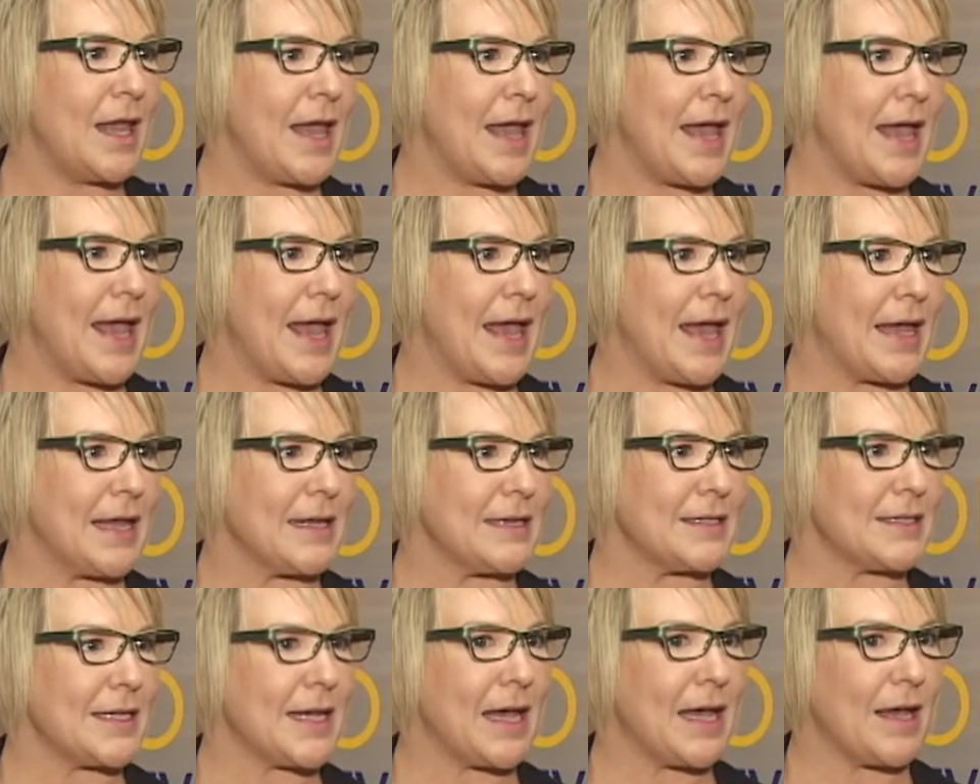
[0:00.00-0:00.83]

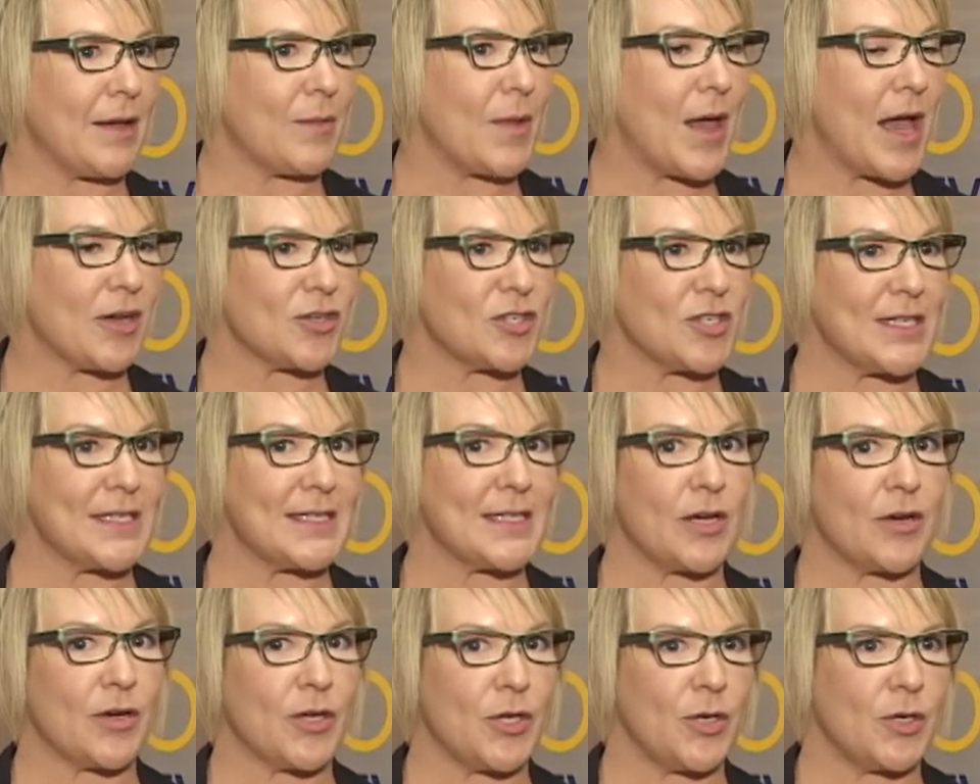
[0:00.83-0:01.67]
and actually
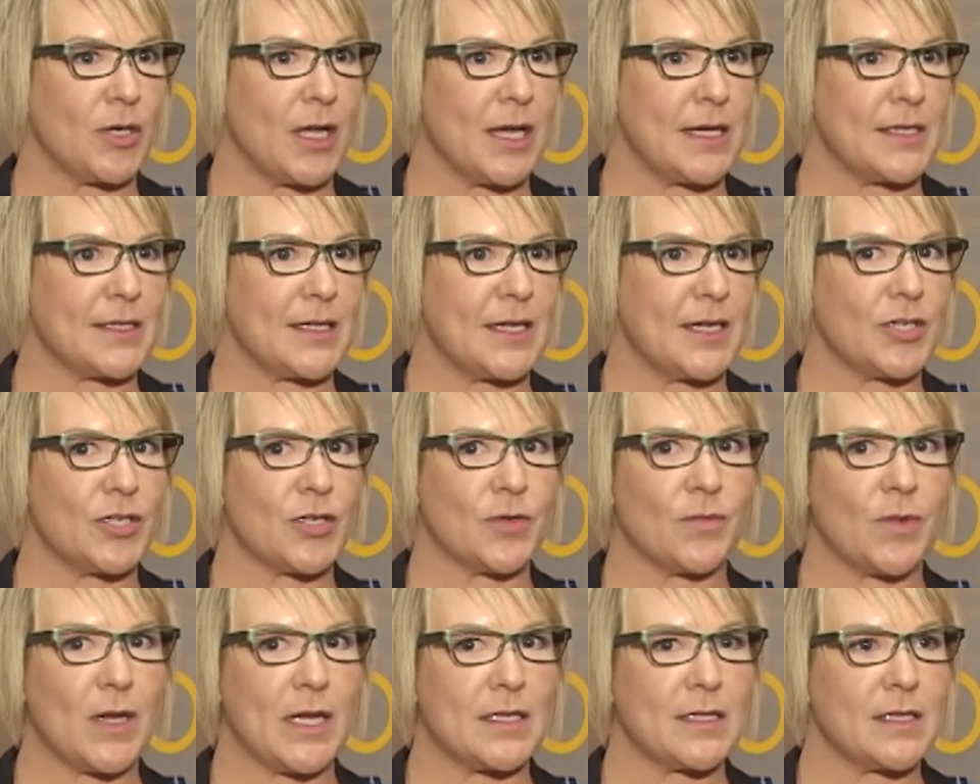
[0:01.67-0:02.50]
see our
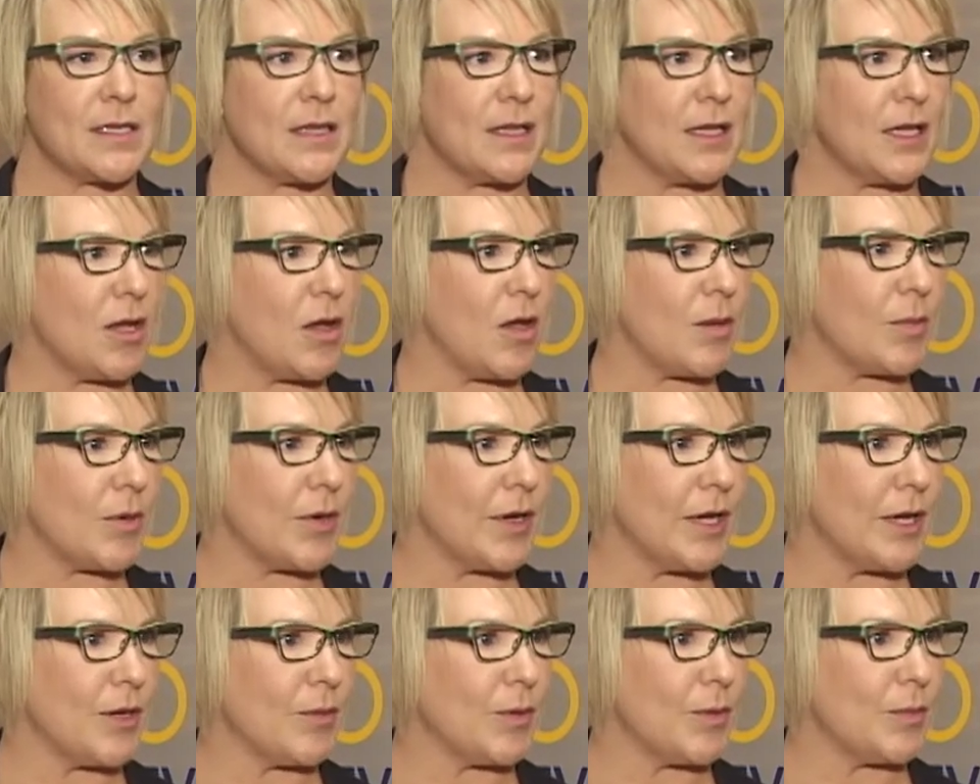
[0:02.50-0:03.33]
utilization rates in the
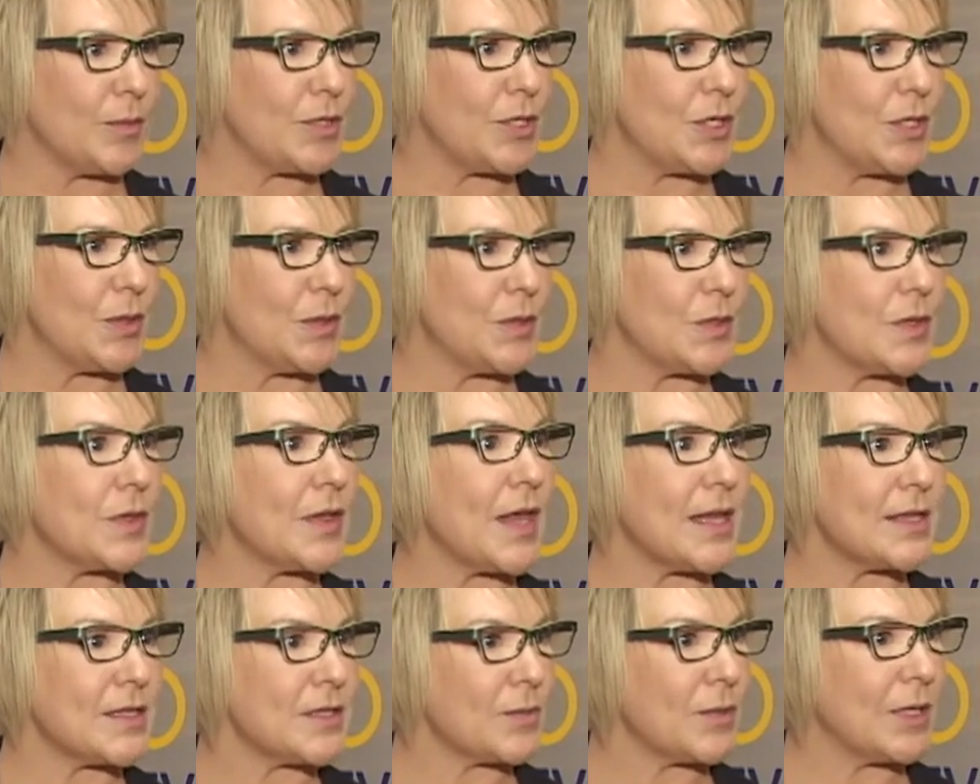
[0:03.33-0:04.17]
operating room too. So
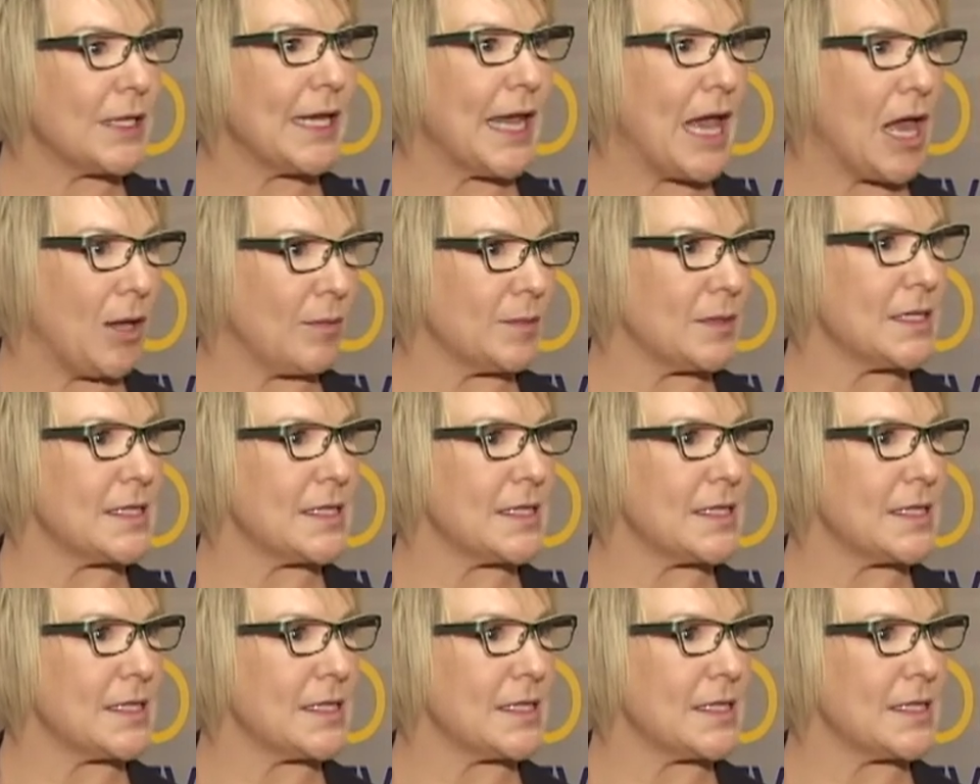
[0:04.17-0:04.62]
that's really helped.